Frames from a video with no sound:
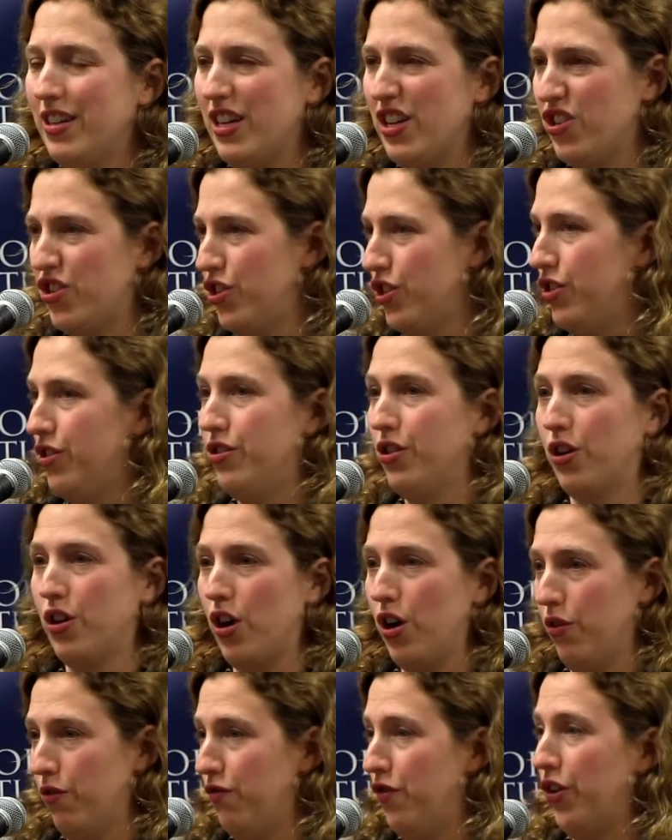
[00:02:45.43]
Is there
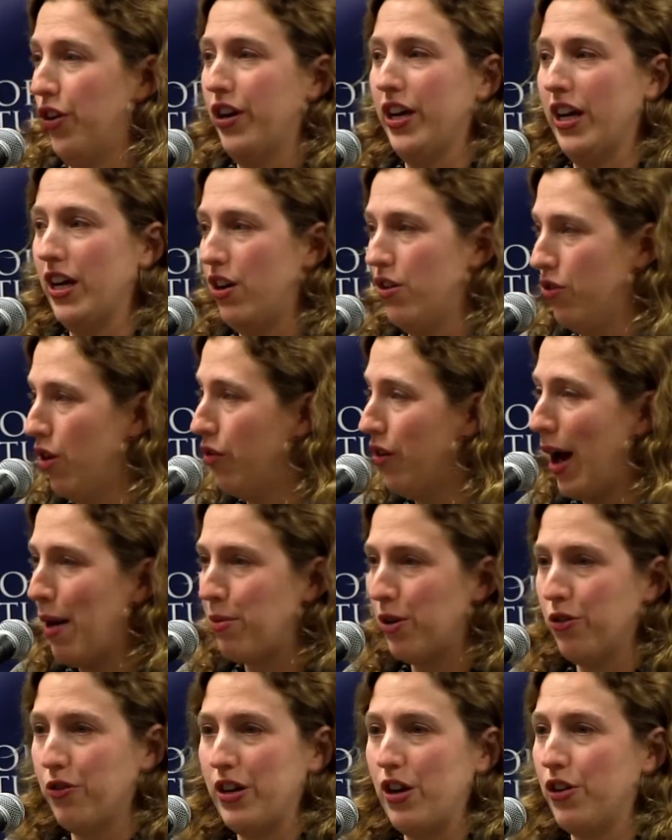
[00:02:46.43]
a very
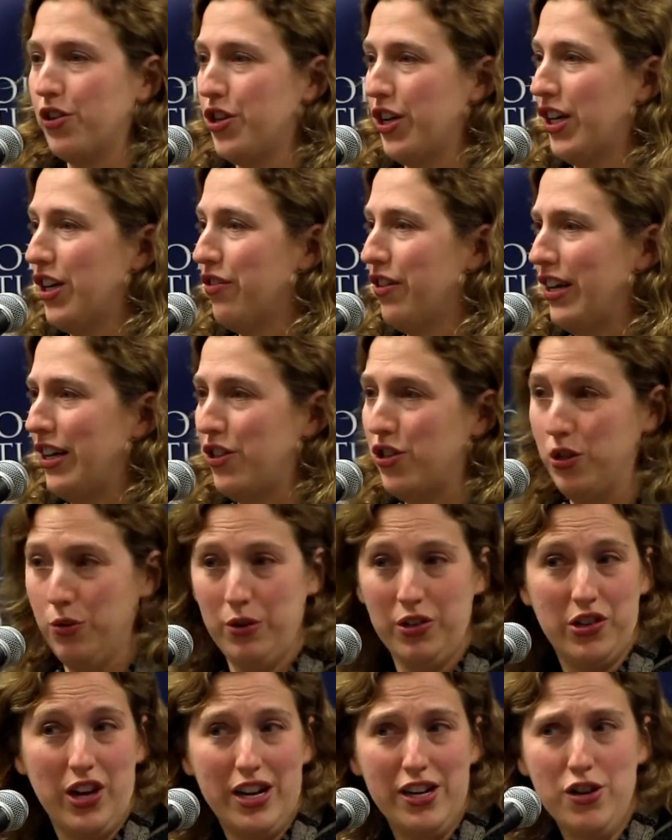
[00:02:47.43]
elaborately articulated
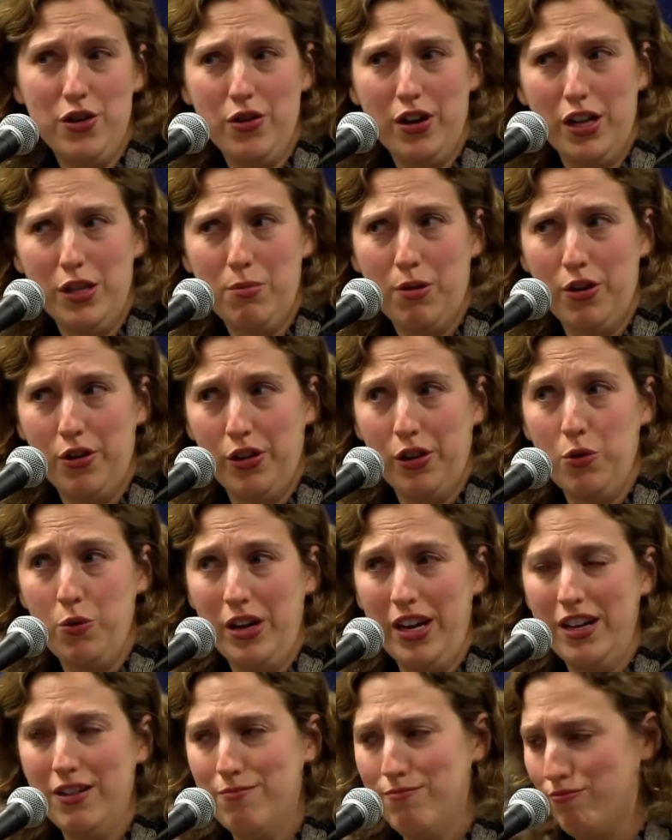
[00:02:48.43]
suicide note on the part of the
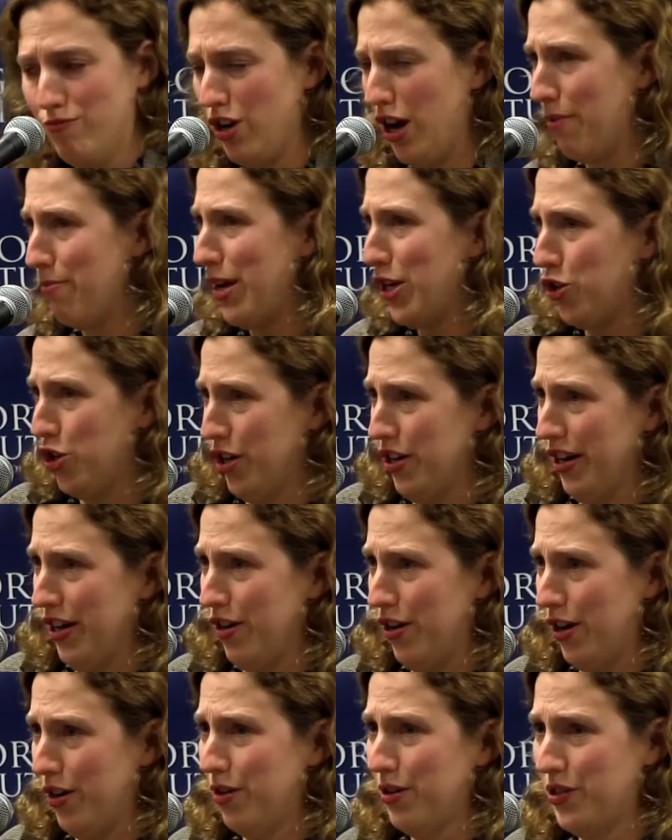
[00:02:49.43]
queen, not mentioned
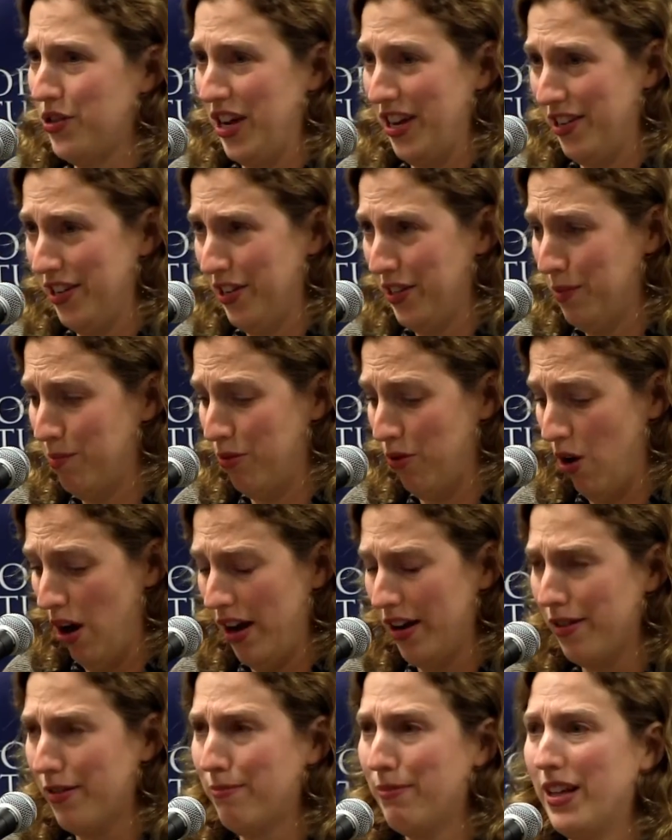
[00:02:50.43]
in our sentence
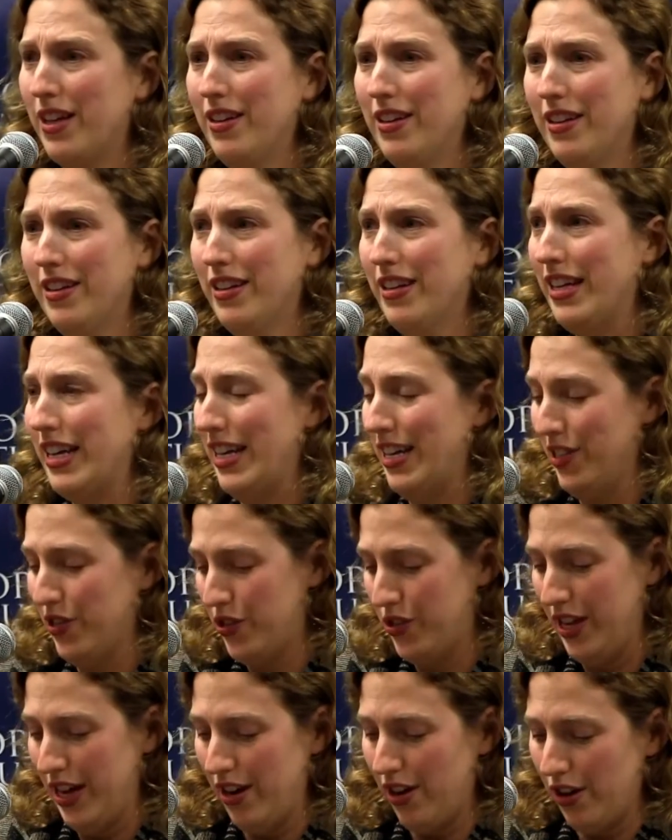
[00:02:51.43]
plot?
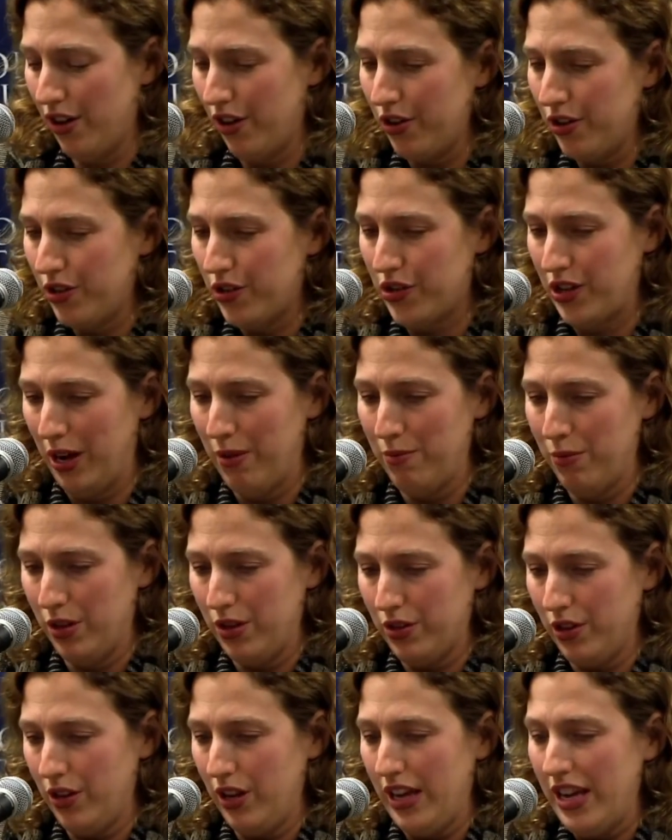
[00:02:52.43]
Is there some
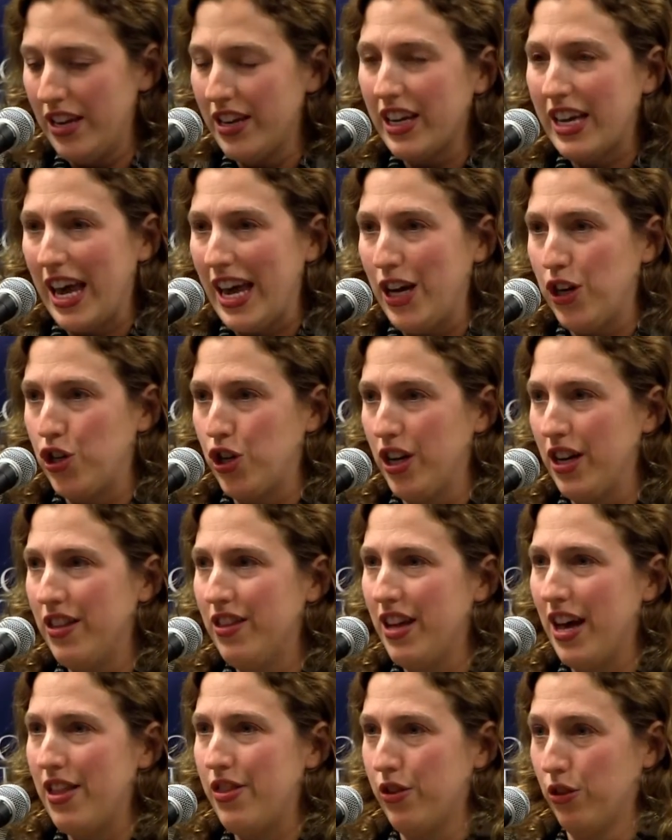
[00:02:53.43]

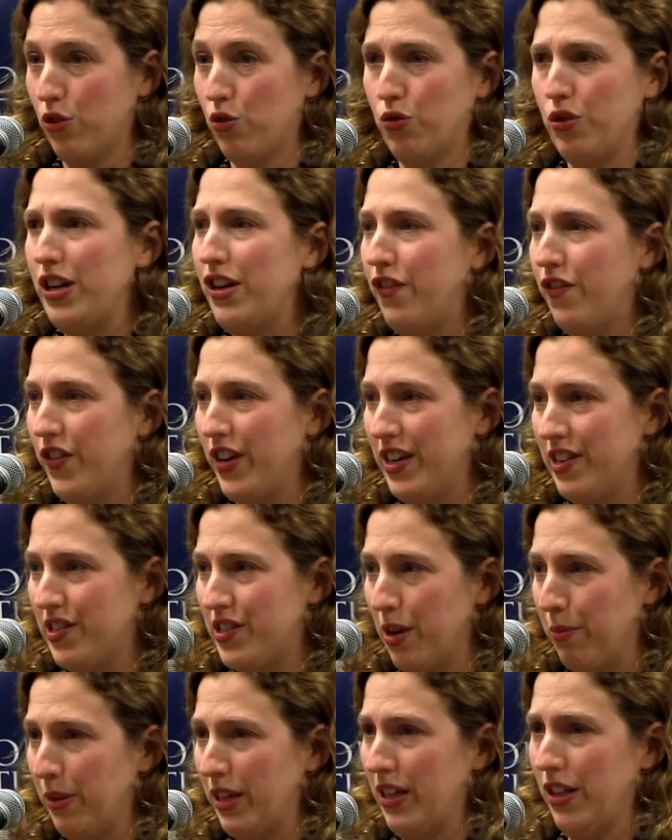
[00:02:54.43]
indication that the grief is
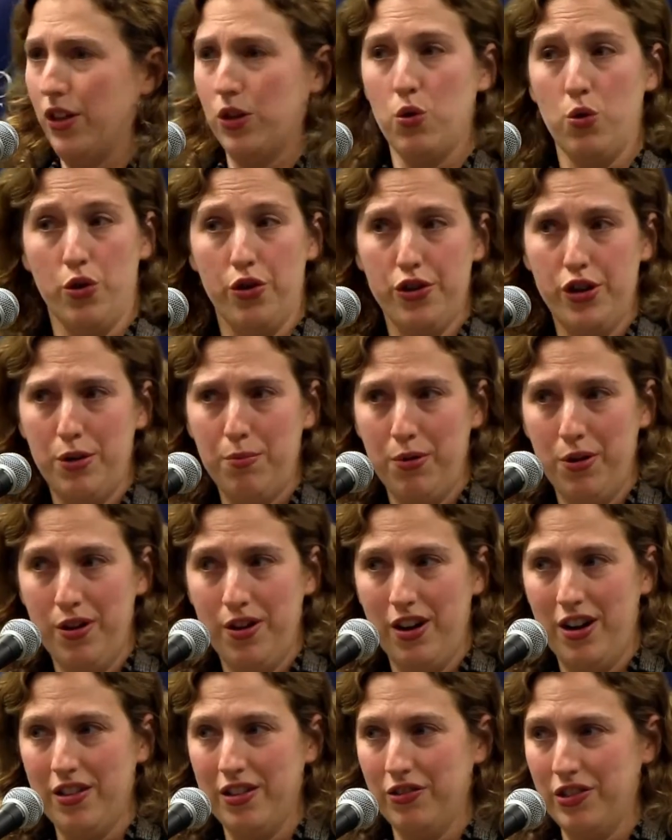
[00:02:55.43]
something that the coroner
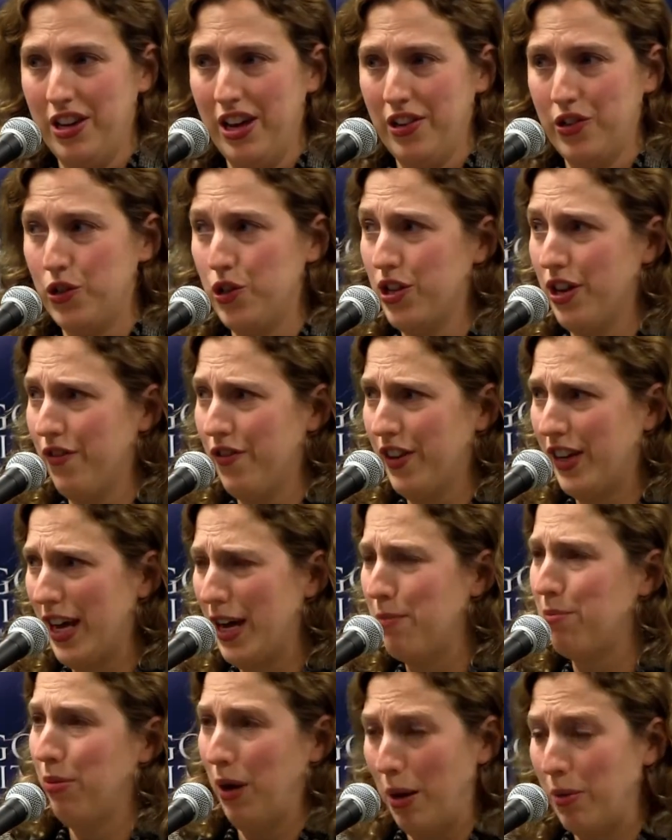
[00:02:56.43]
put on the death
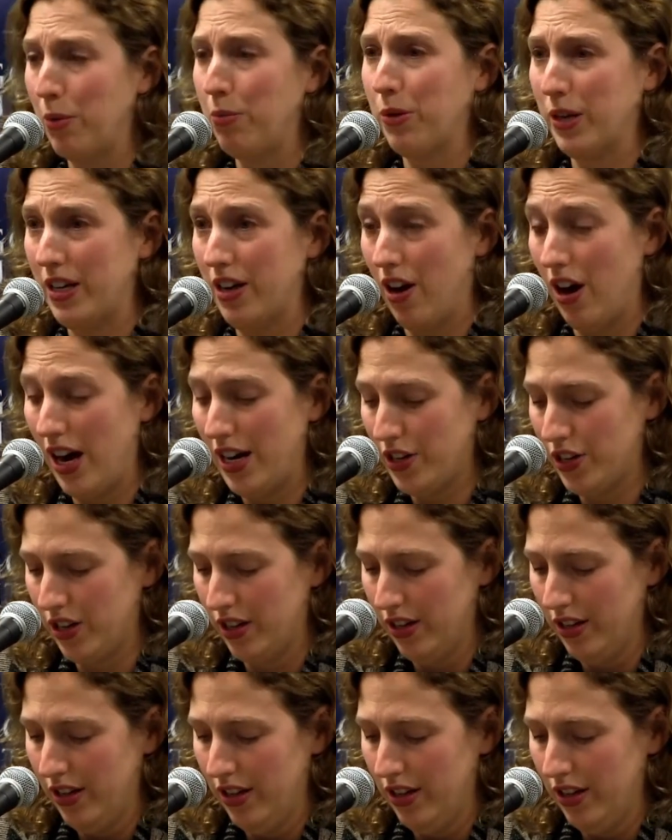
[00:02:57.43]
certificate? Probably not.